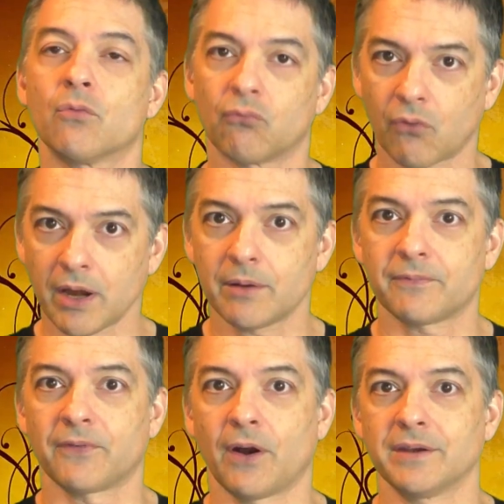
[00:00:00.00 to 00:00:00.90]
Right up
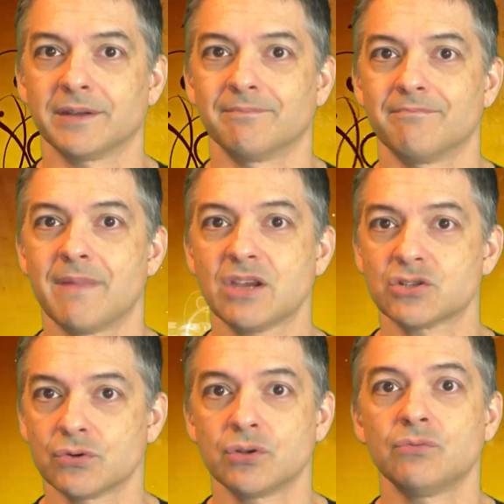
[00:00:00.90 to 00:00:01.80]
front, make
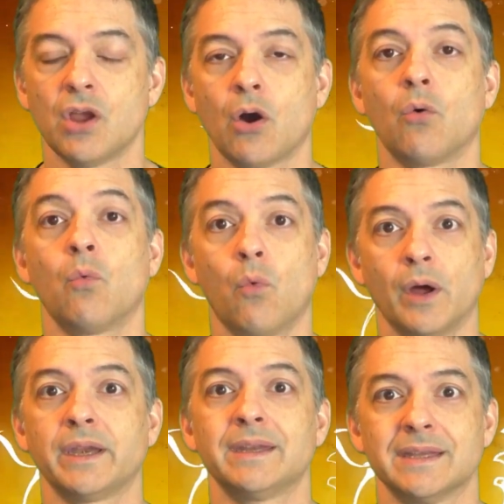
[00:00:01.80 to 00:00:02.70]
sure you know
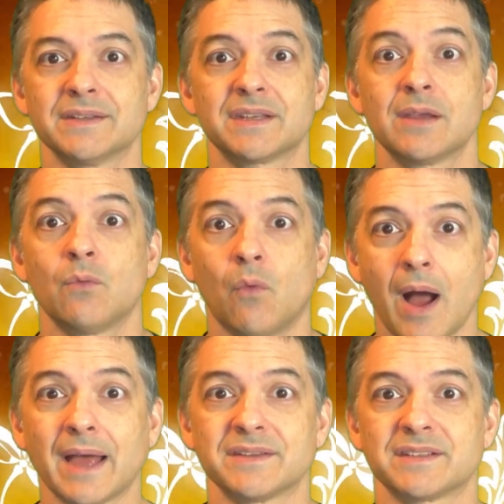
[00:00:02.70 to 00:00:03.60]
what it is he
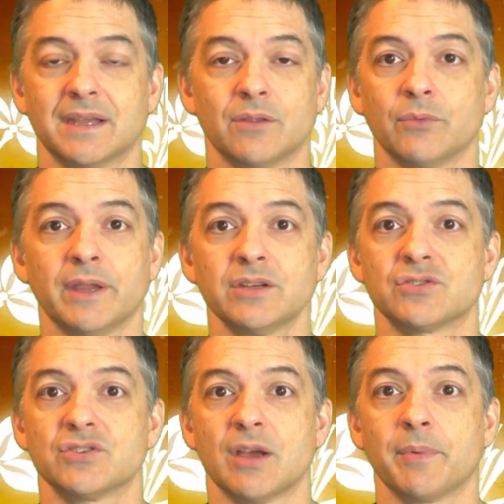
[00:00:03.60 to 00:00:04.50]
wants in the
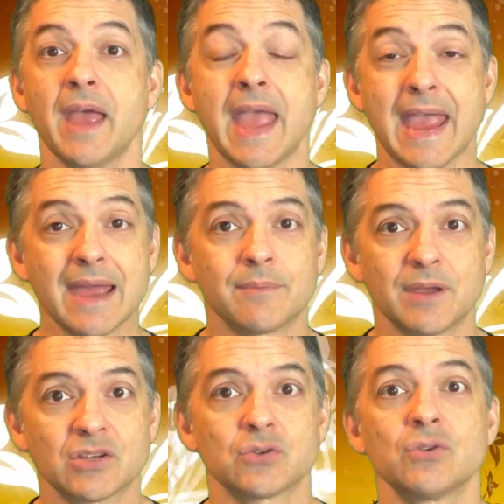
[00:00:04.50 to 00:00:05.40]
relationship, and
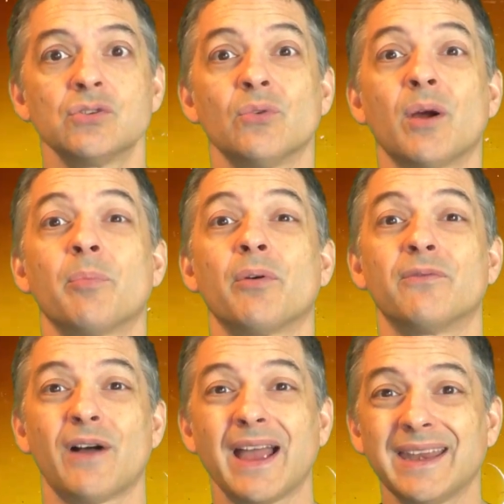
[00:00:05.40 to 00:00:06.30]
make sure you are
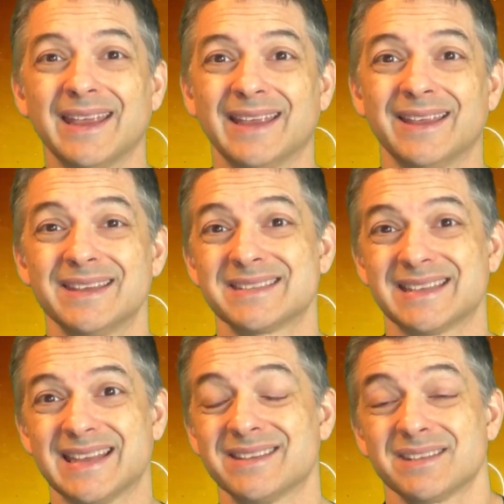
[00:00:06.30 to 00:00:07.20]
providing his
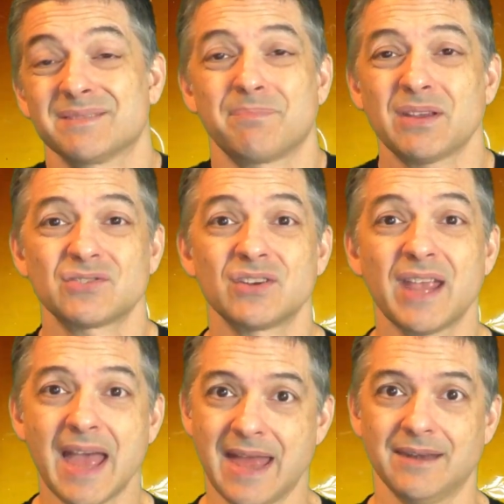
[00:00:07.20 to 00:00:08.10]
needs as best you
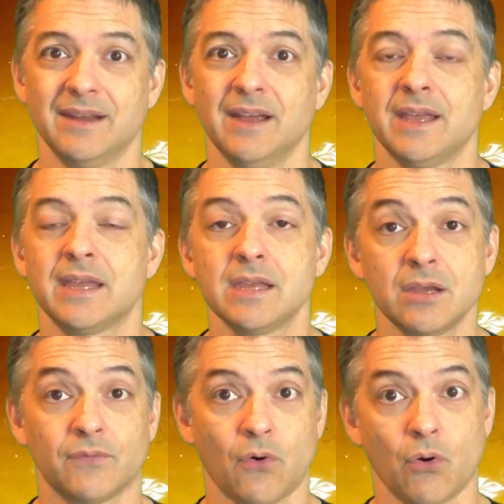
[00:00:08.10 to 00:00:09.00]
can.
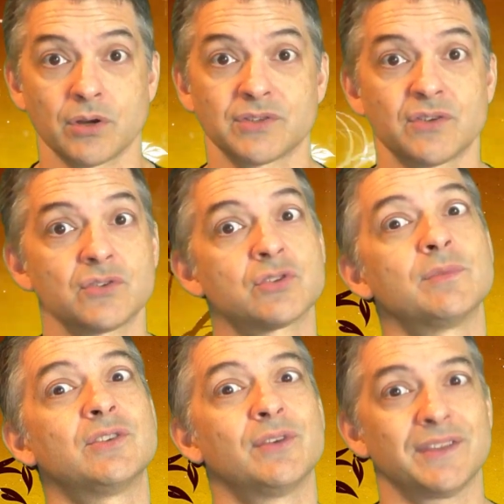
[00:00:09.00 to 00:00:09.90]
He, of course, should
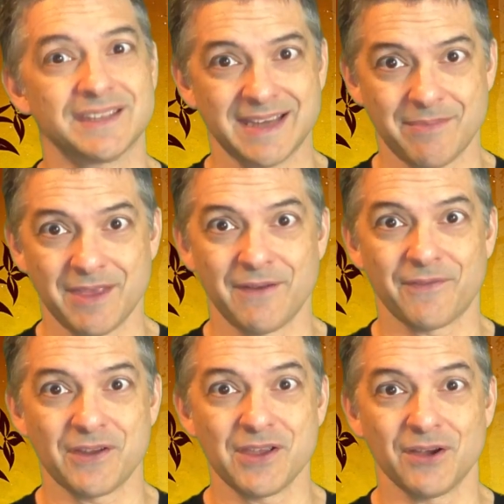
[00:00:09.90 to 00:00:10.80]
be doing the same thing
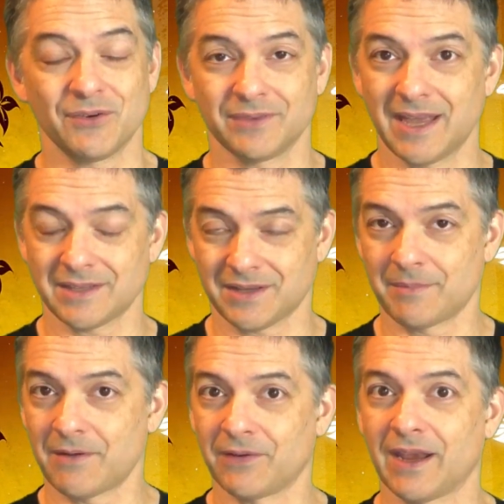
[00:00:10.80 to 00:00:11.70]
for you. Yes,
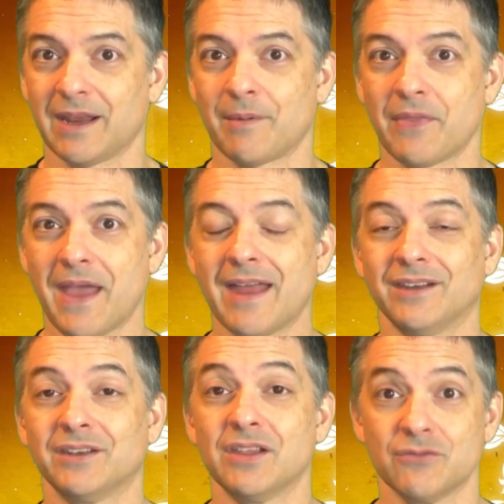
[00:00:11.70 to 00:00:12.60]
I'm not forgetting about that,
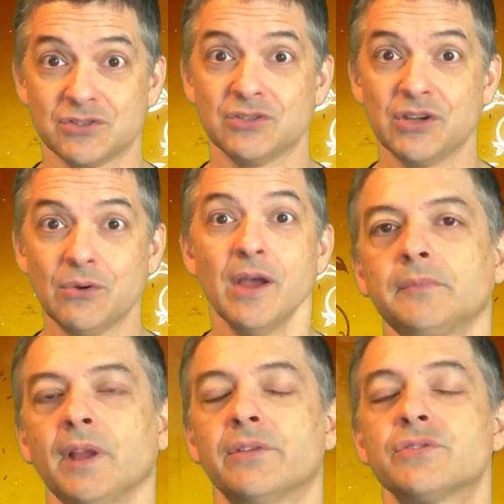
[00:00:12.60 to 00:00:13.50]
and neither should you.
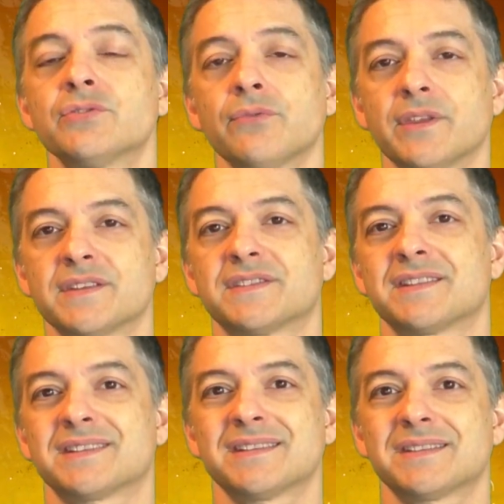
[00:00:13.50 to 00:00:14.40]
The truth is
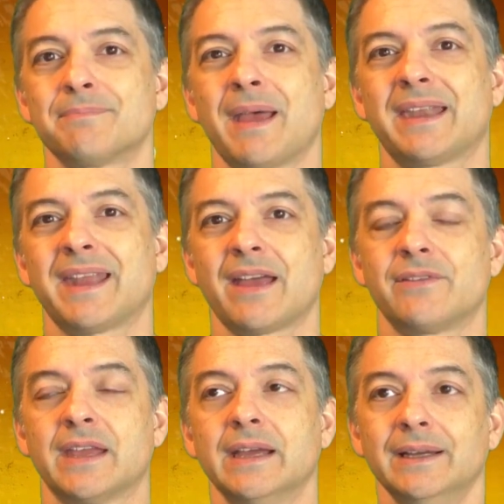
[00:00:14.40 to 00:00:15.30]
that since men
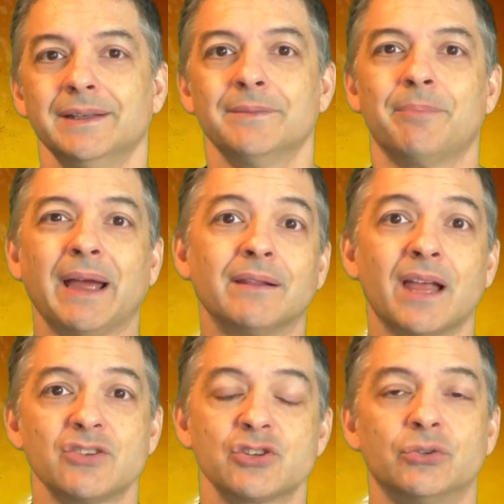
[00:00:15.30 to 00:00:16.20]
have a
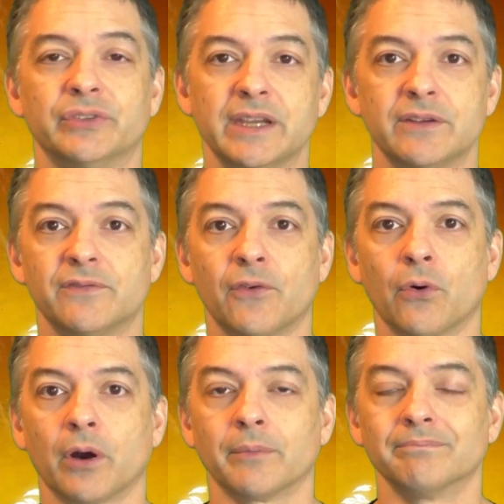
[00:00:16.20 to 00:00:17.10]
biological need
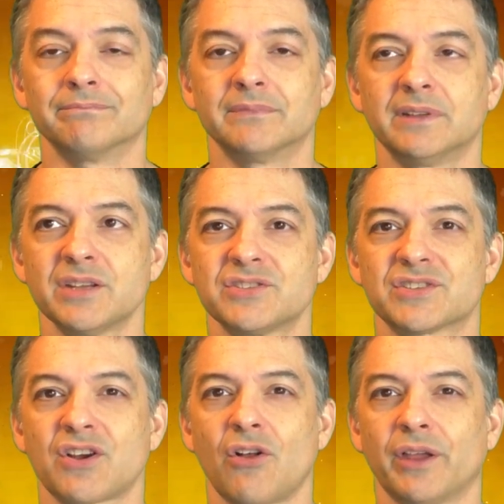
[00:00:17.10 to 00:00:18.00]
for, let's
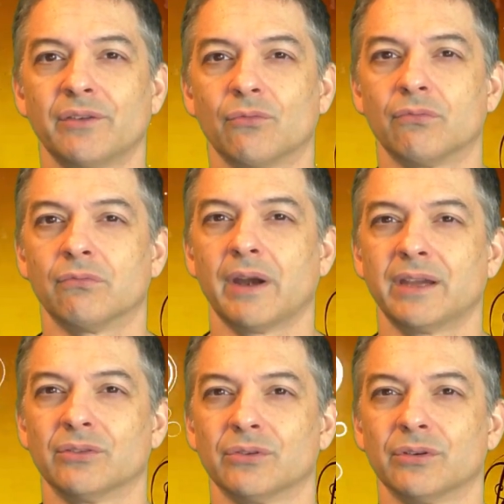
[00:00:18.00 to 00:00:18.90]
just call it
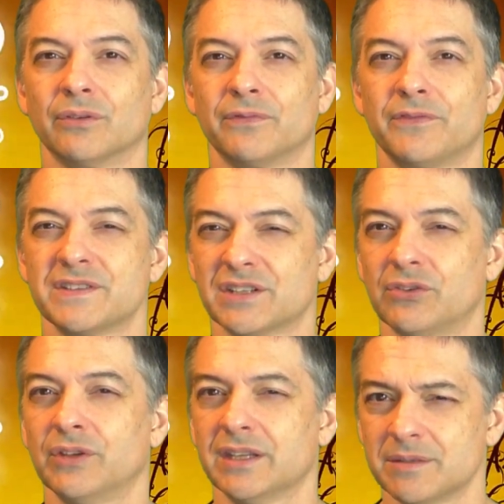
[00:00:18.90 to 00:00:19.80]
regular
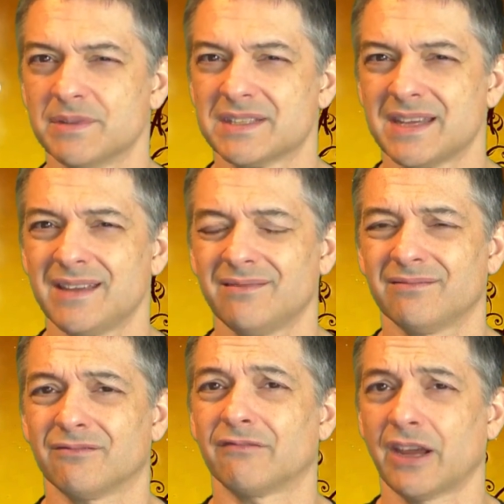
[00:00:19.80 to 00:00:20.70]
physical intimacy,
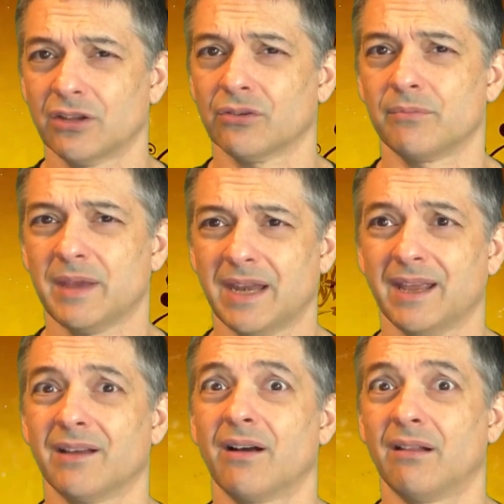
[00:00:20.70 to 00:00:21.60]
regular
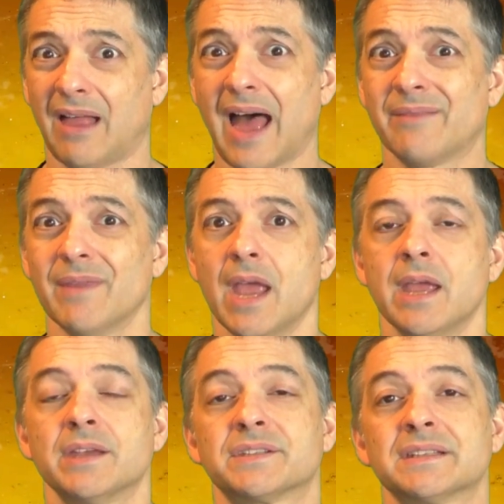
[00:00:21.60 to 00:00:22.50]
meaning a lot,
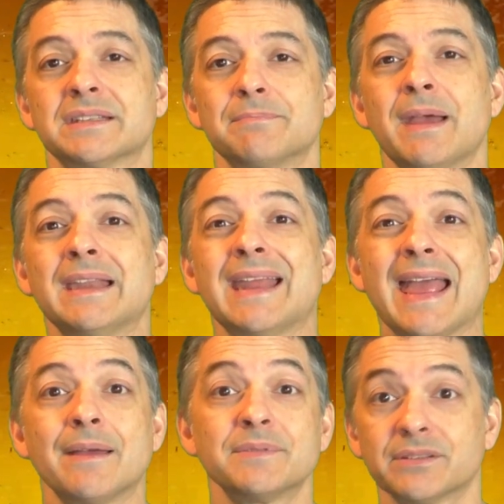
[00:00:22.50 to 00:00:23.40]
since men
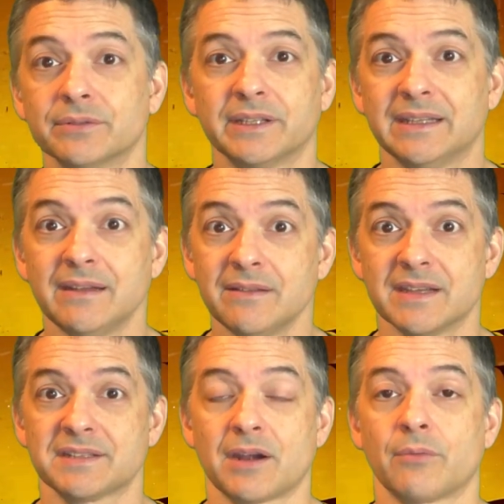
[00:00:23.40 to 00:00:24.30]
absolutely need
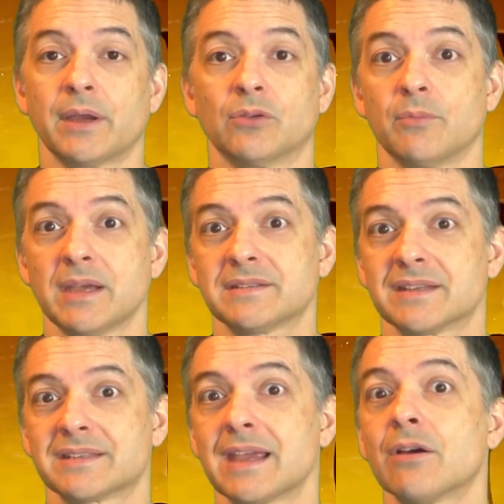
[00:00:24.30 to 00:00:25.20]
this on a regular
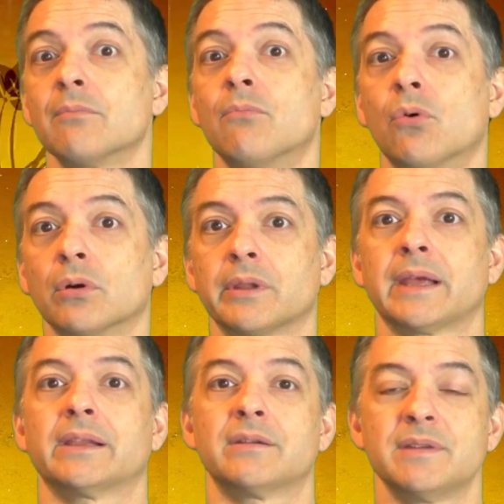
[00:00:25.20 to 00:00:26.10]
basis, they are more
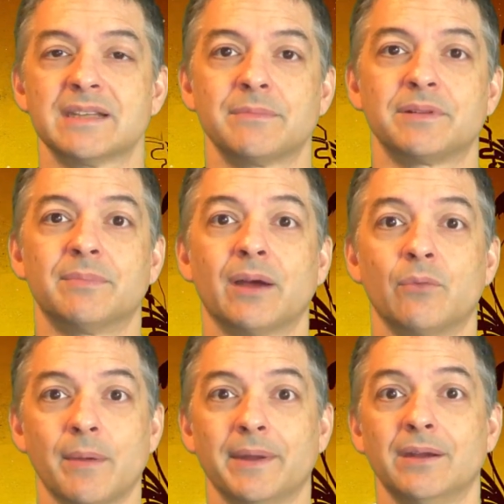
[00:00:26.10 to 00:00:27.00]
likely to be tempted by
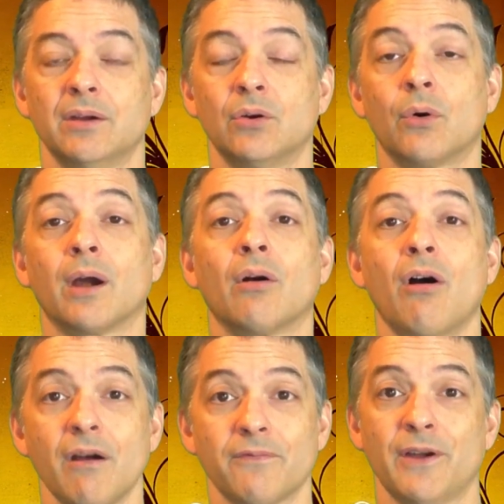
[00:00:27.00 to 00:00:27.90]
women who are
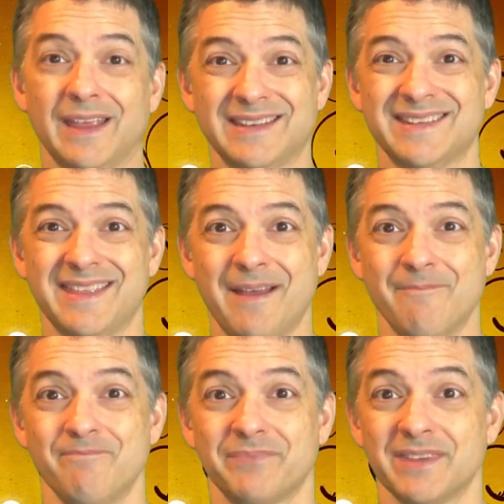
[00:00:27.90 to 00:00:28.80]
offering it to
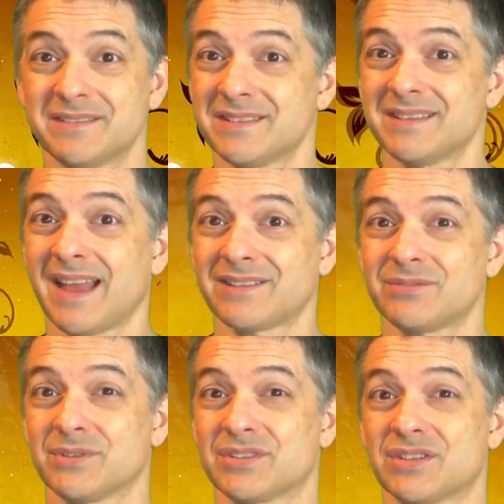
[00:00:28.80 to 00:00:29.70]
them. This is not
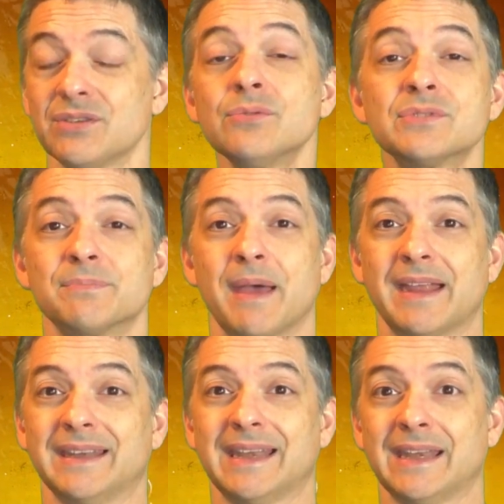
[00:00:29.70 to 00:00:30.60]
to excuse
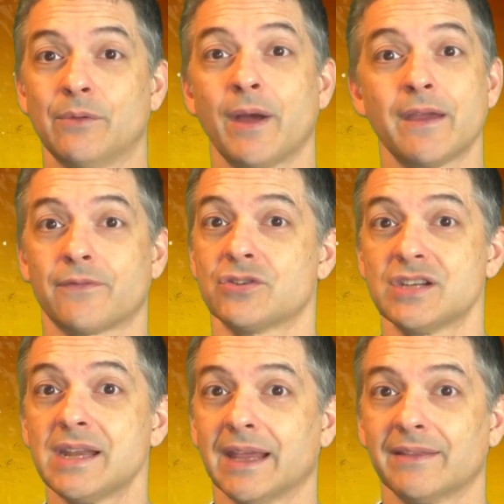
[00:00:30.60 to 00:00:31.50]
men in any way for
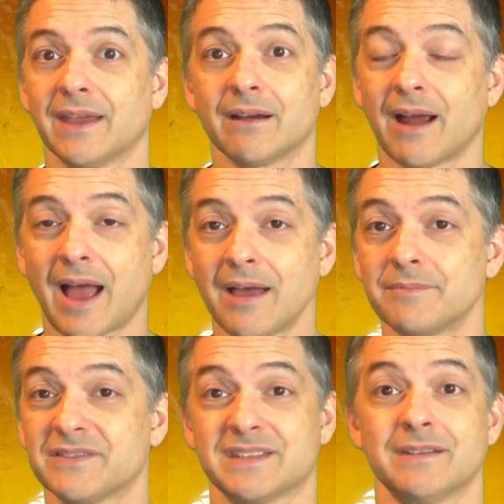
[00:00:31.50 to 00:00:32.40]
cheating. They are
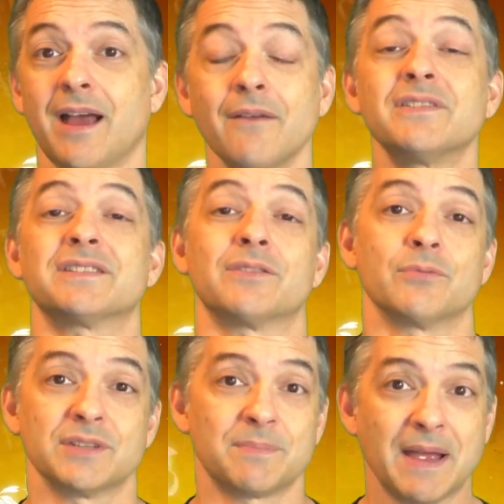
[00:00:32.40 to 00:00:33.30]
obviously they're
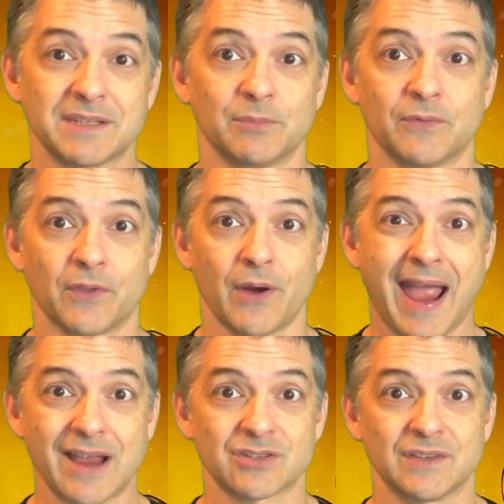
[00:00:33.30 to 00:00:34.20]
responsible for their
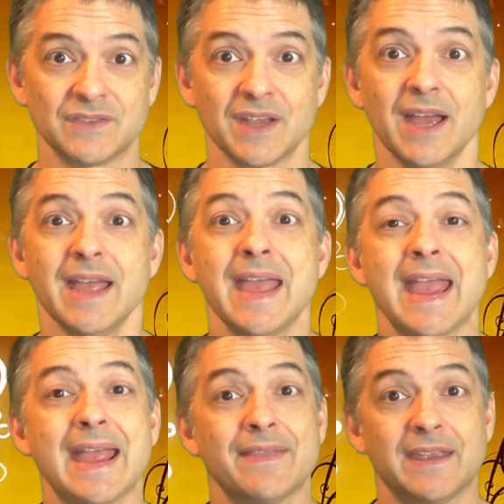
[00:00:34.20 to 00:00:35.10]
actions,
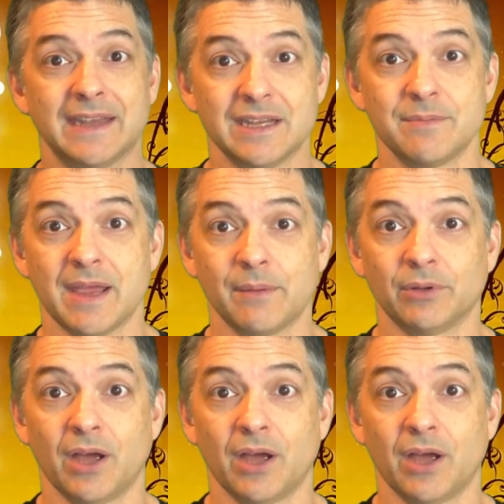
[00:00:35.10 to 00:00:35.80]
and they need to be able to